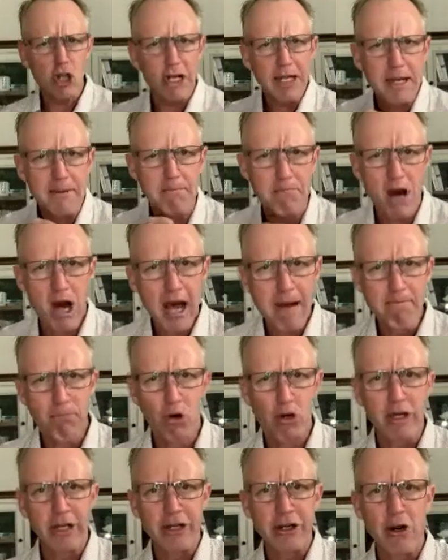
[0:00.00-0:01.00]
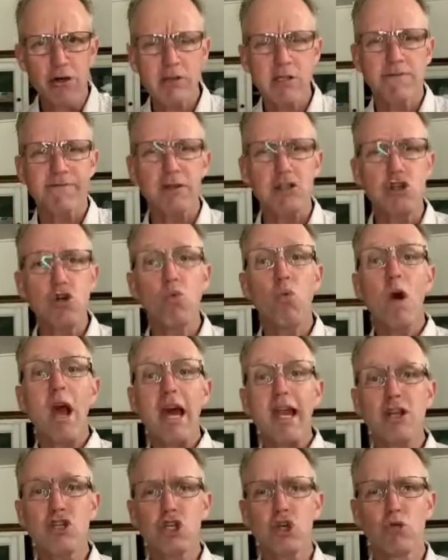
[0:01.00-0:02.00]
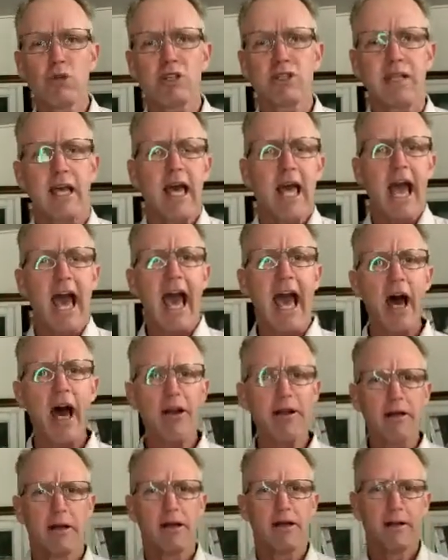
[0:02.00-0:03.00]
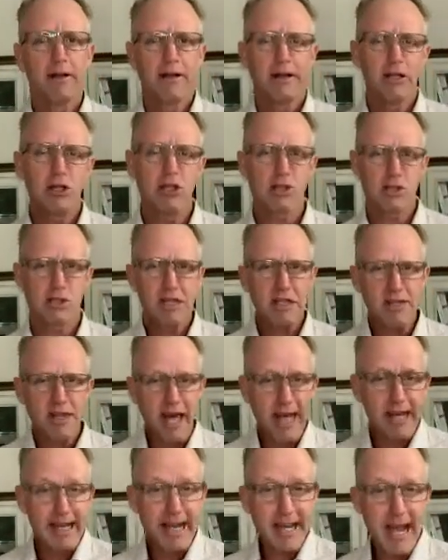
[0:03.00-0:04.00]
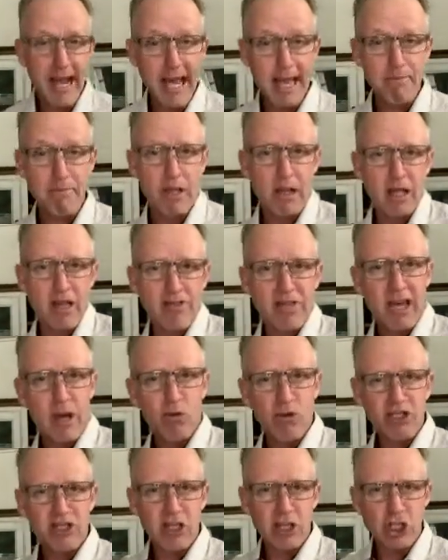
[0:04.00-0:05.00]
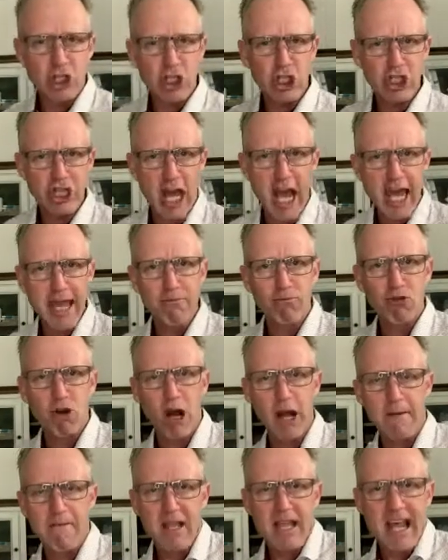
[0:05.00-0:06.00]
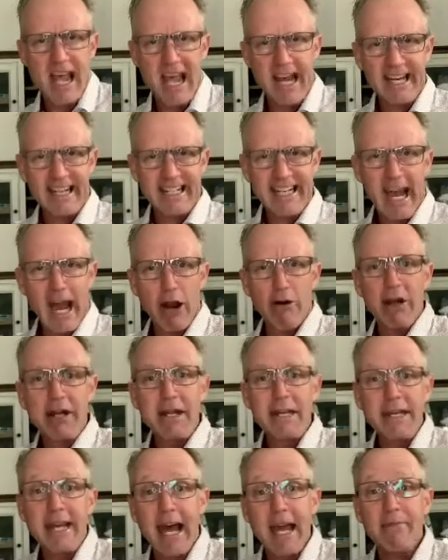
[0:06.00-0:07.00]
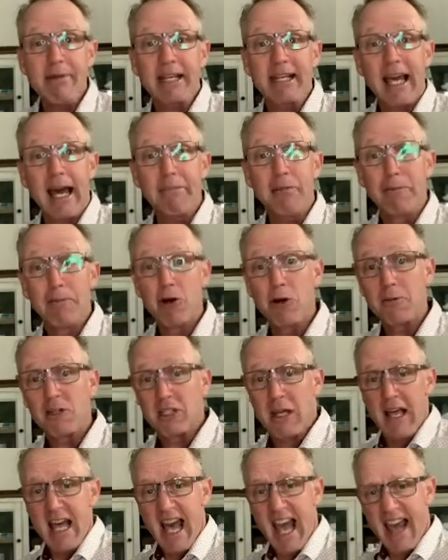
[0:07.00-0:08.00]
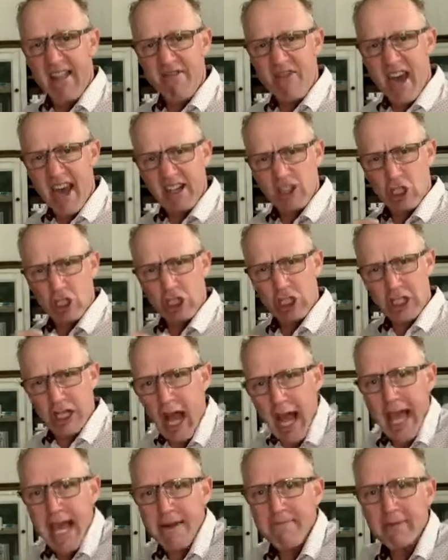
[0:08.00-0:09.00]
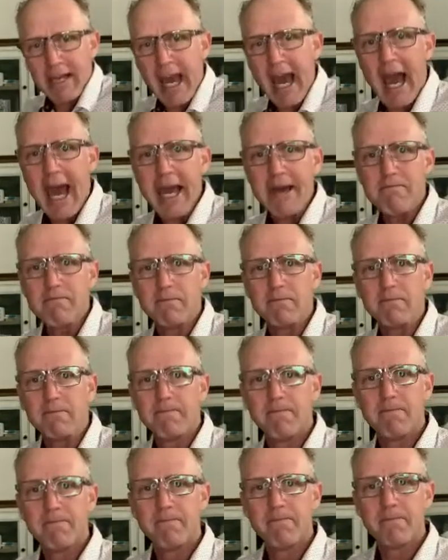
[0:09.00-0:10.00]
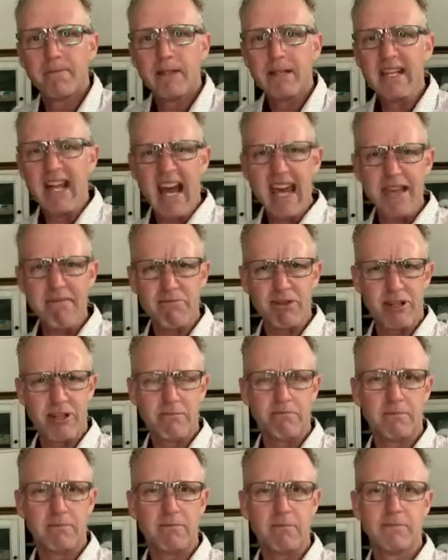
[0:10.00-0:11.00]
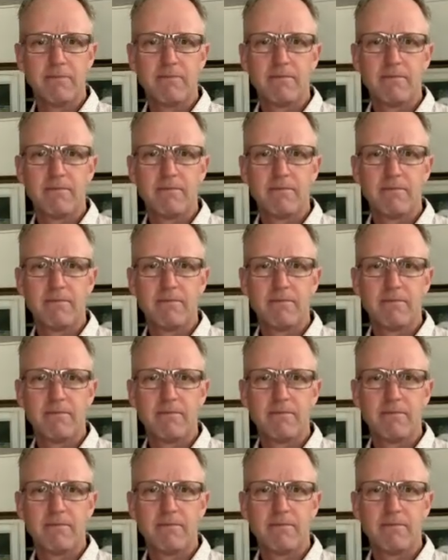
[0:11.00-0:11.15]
not in my book of notes for you. Where did you You see that name. There was this shame, right? And it carried a name and it gave a purpose. And that shame came, named them.